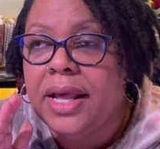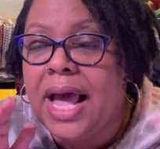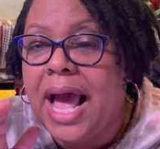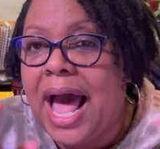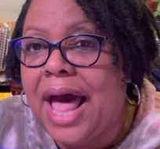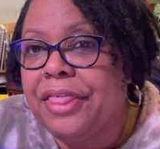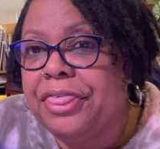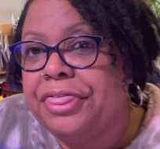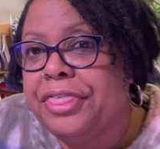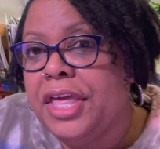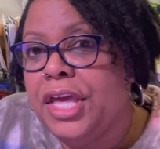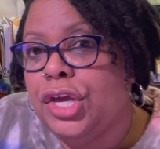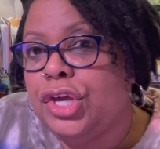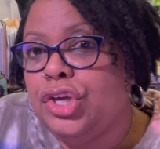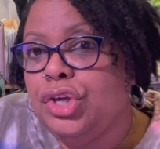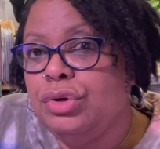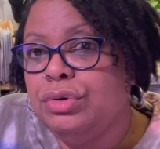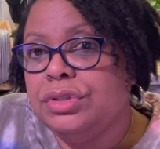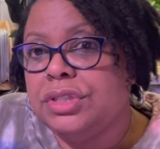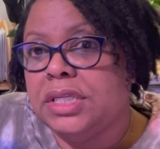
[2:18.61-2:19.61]
I think
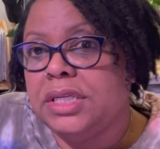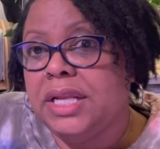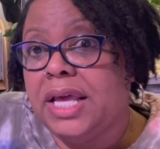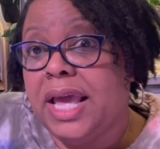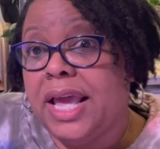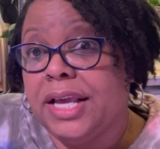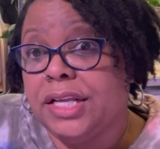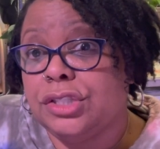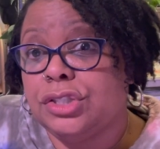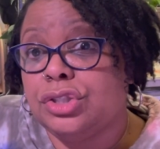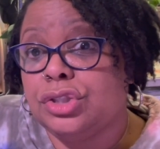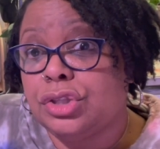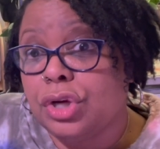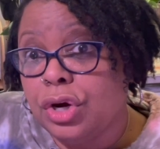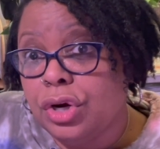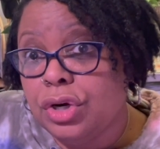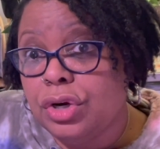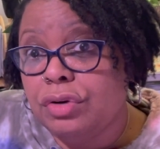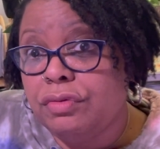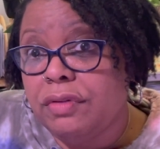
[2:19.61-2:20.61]
using the
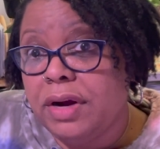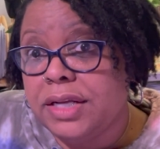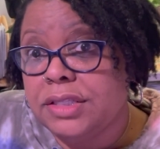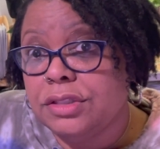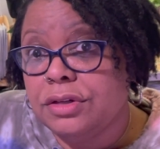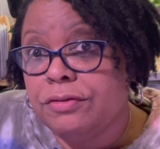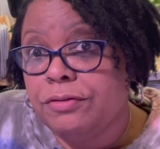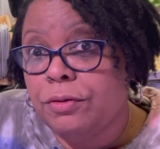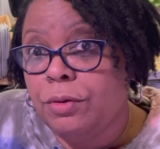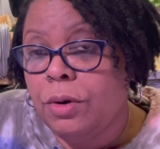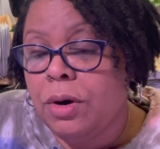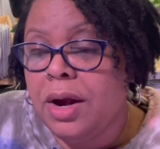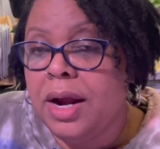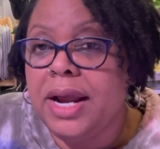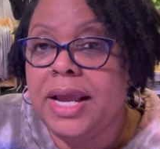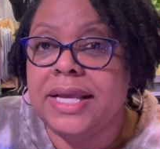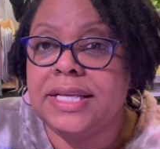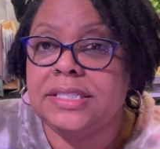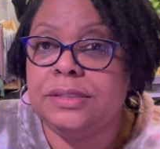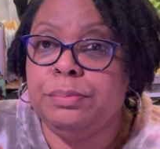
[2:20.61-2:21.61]
external
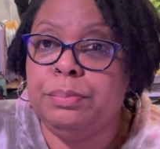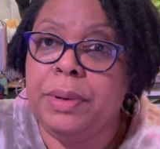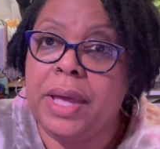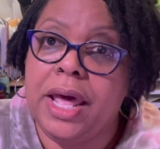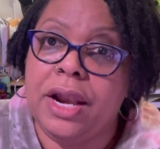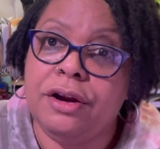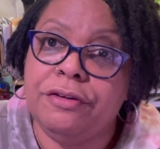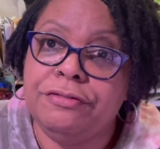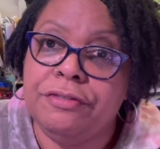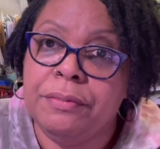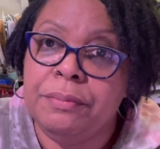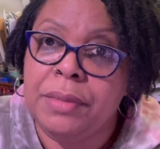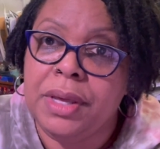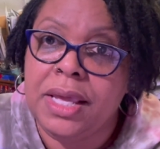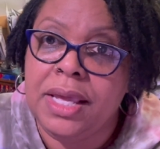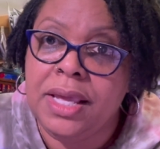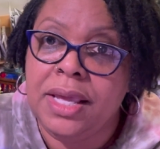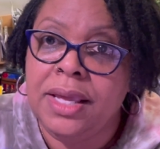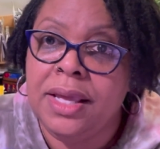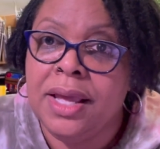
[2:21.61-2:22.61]
reservoir is better for
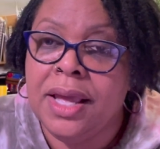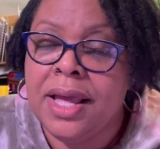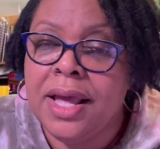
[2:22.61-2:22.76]
me